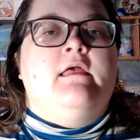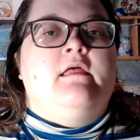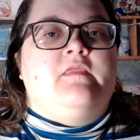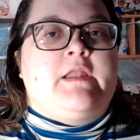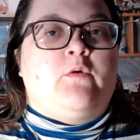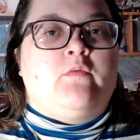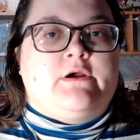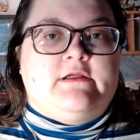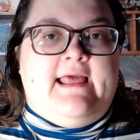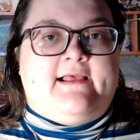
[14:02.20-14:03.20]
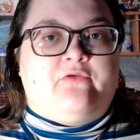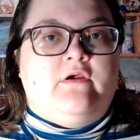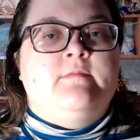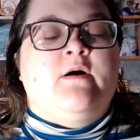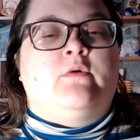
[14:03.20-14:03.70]
then we'll work on Act
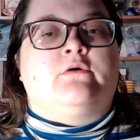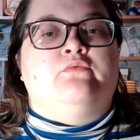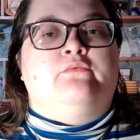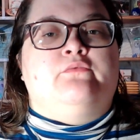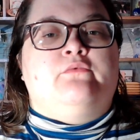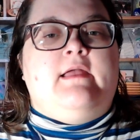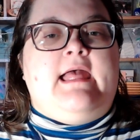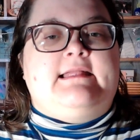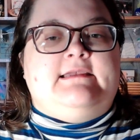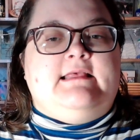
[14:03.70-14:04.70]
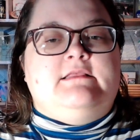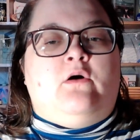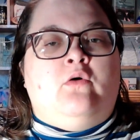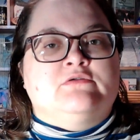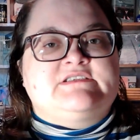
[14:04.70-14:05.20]
3. But we're editing the
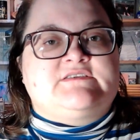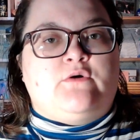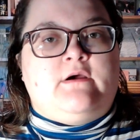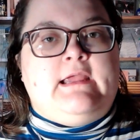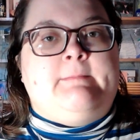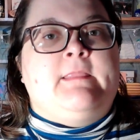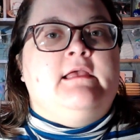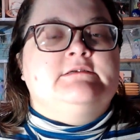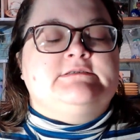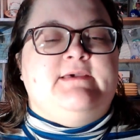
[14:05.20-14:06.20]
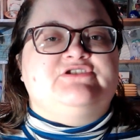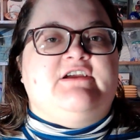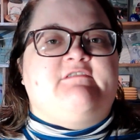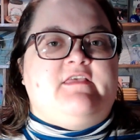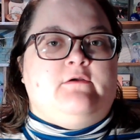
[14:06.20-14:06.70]
whole story to make sure
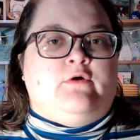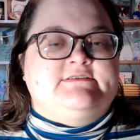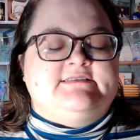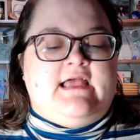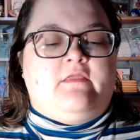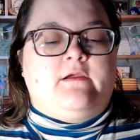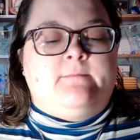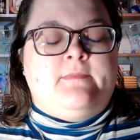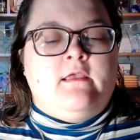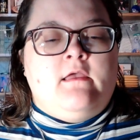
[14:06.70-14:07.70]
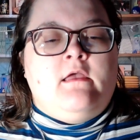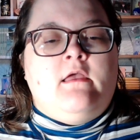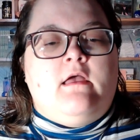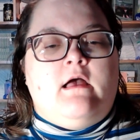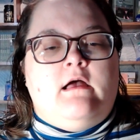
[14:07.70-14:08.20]
everything works together.
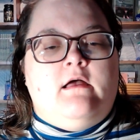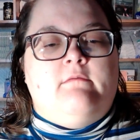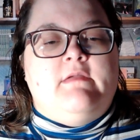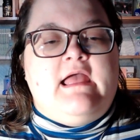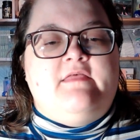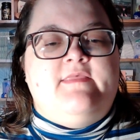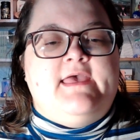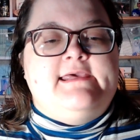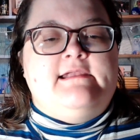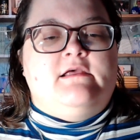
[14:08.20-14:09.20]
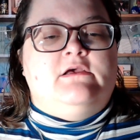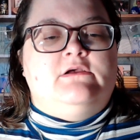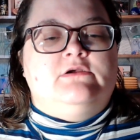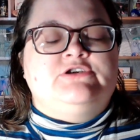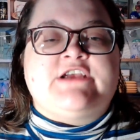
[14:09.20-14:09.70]
And then
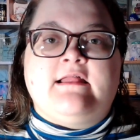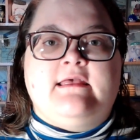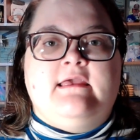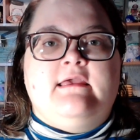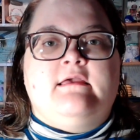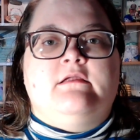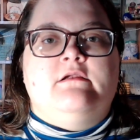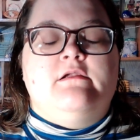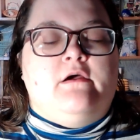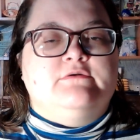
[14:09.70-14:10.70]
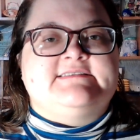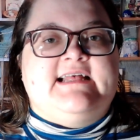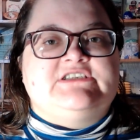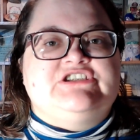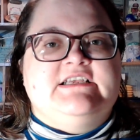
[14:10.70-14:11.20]
Shelly knows
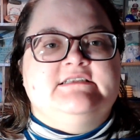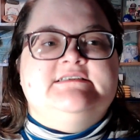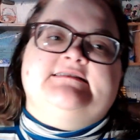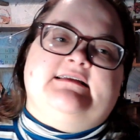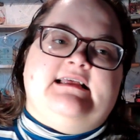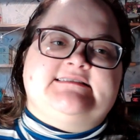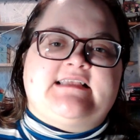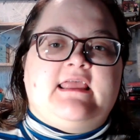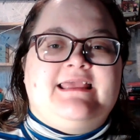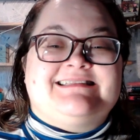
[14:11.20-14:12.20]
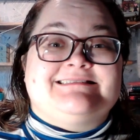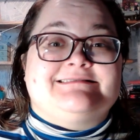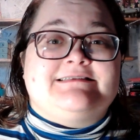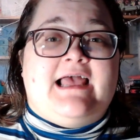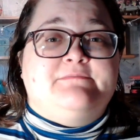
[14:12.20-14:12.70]
that she doesn't necessarily get the
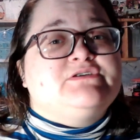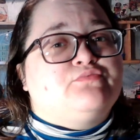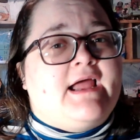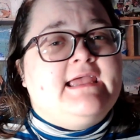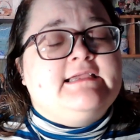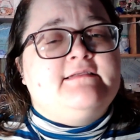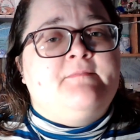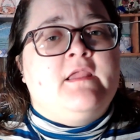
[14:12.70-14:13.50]
time to write,